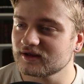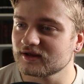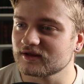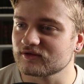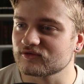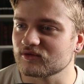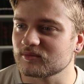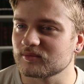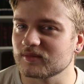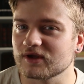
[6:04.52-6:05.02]

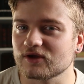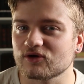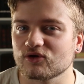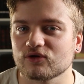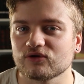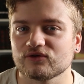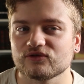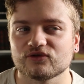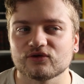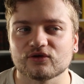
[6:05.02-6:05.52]
Is it
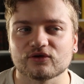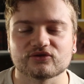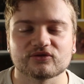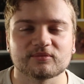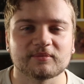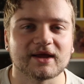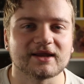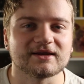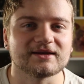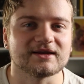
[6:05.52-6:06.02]
because you're
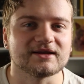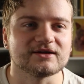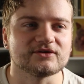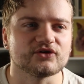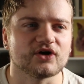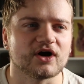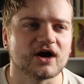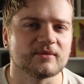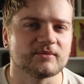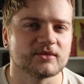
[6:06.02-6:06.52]
spending
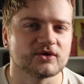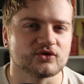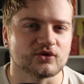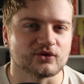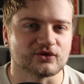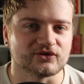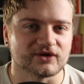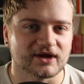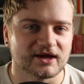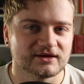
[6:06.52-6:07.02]
time at
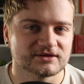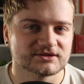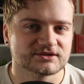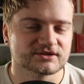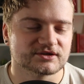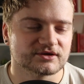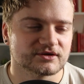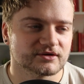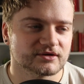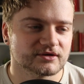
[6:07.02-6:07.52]
your
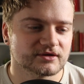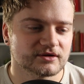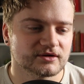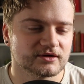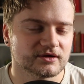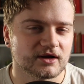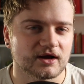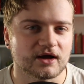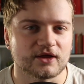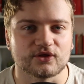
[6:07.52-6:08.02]
desk?
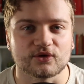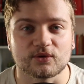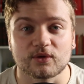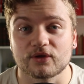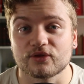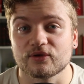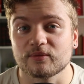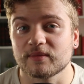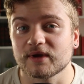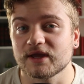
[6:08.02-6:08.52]
Are there
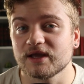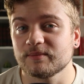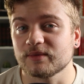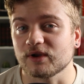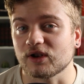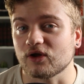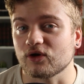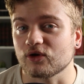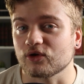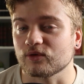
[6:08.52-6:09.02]
other
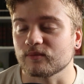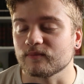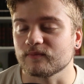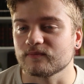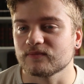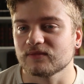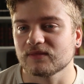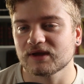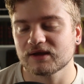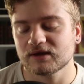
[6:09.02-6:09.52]
people home?
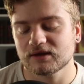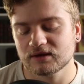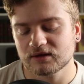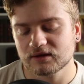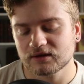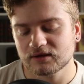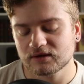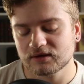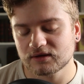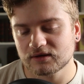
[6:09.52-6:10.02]

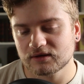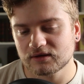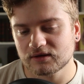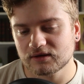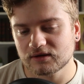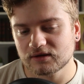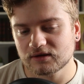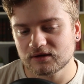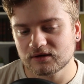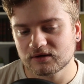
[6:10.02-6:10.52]

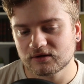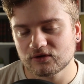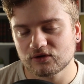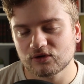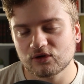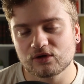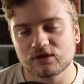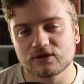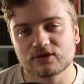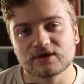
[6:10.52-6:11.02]

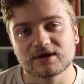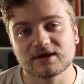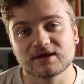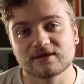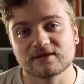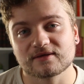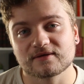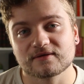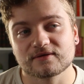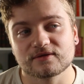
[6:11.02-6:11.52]
All of
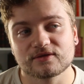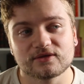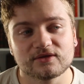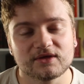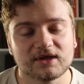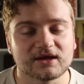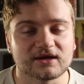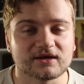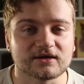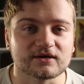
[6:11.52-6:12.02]
these
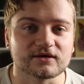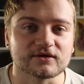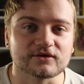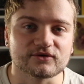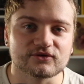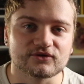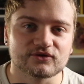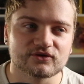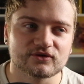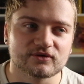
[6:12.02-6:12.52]

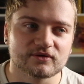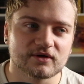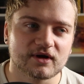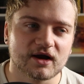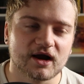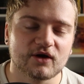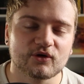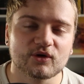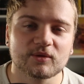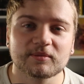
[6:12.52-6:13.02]
things
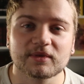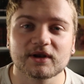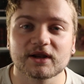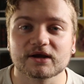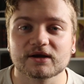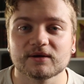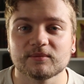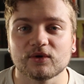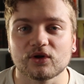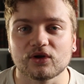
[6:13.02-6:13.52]
are
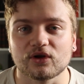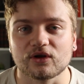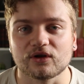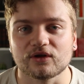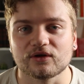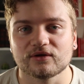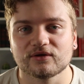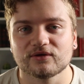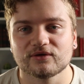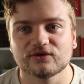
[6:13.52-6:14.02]

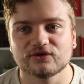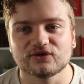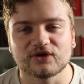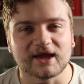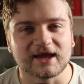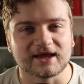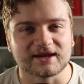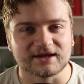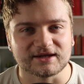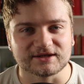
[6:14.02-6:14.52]
applicable
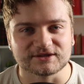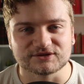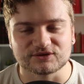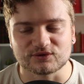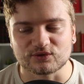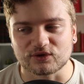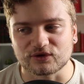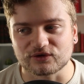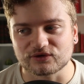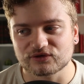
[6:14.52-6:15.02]
to any
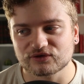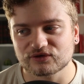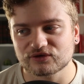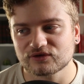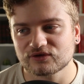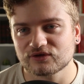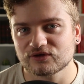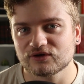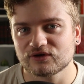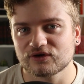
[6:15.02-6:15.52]
sort
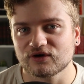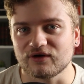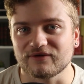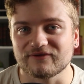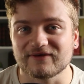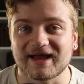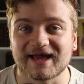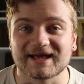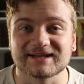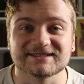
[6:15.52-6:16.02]

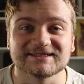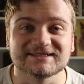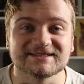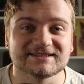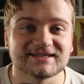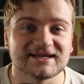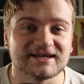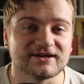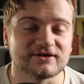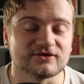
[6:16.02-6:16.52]
of
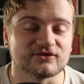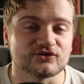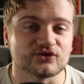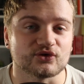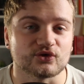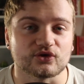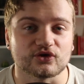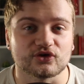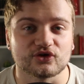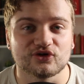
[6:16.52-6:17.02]

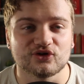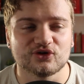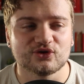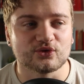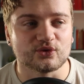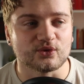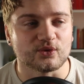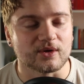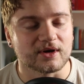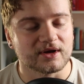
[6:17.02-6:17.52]
antecedent or
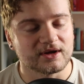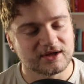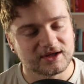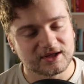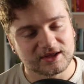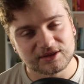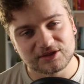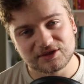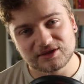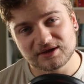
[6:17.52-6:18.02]
cue.
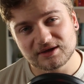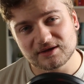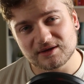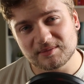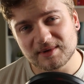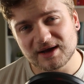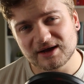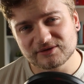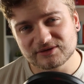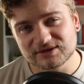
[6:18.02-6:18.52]
Think
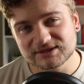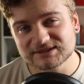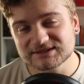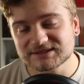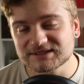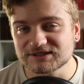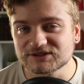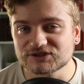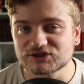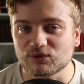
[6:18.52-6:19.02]
about the
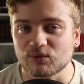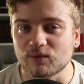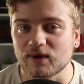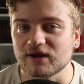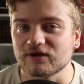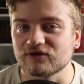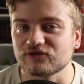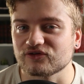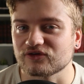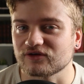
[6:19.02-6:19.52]

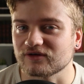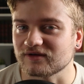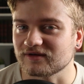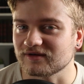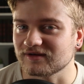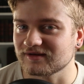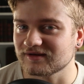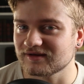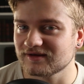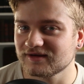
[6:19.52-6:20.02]
situation